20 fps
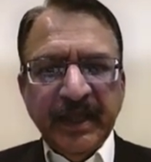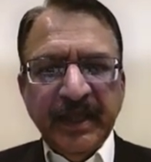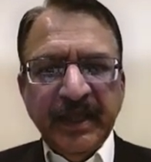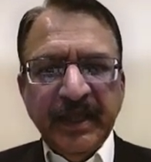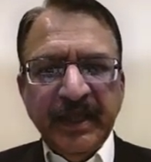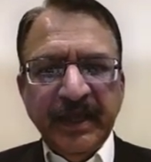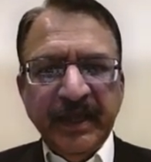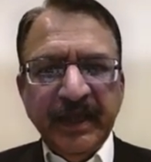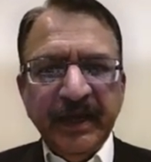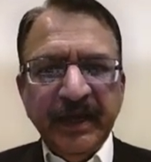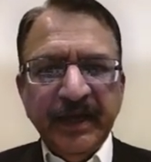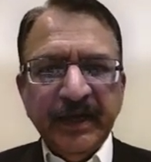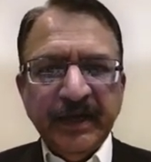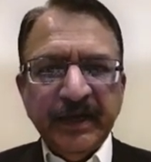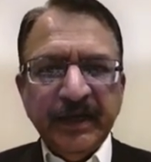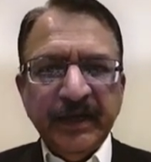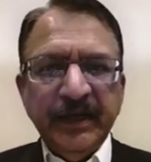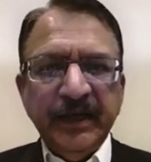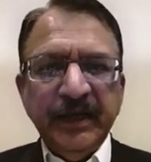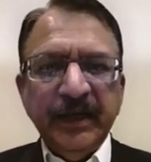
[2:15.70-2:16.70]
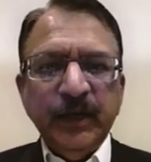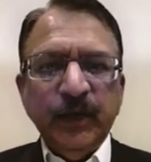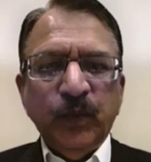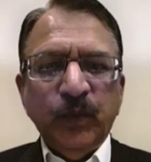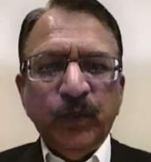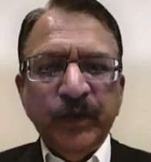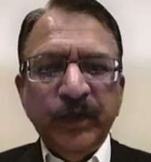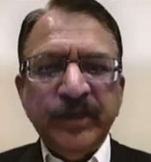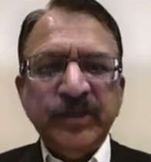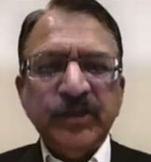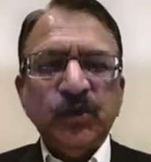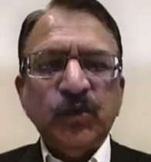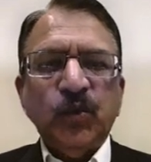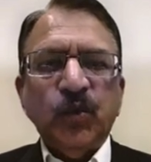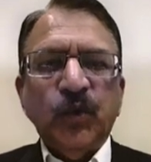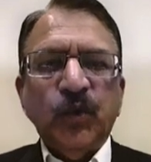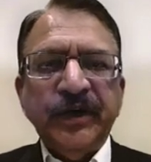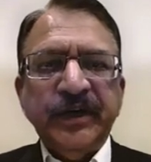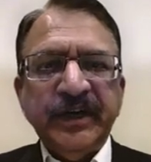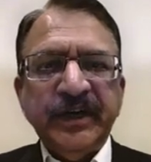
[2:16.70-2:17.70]
and in which
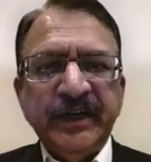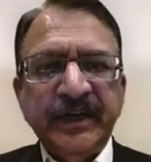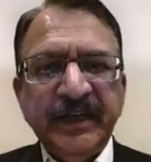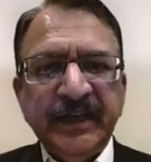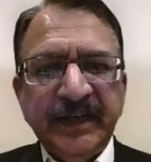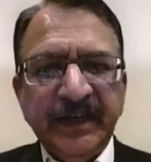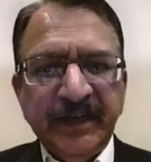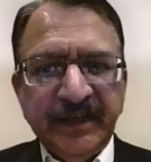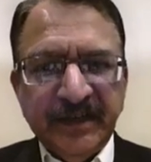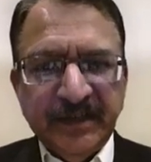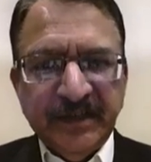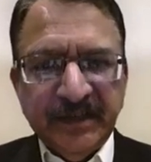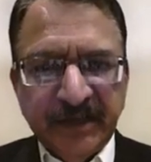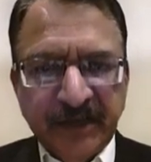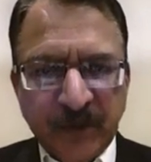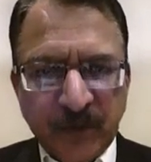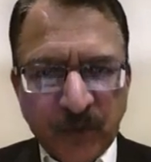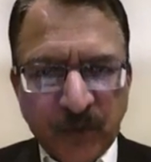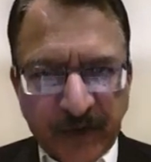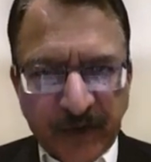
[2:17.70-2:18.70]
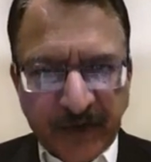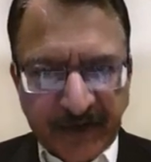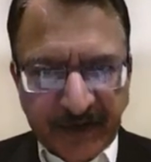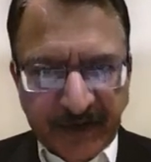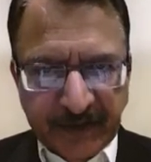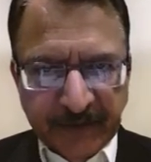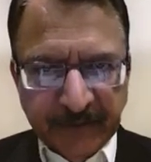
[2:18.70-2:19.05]
quantity it is required.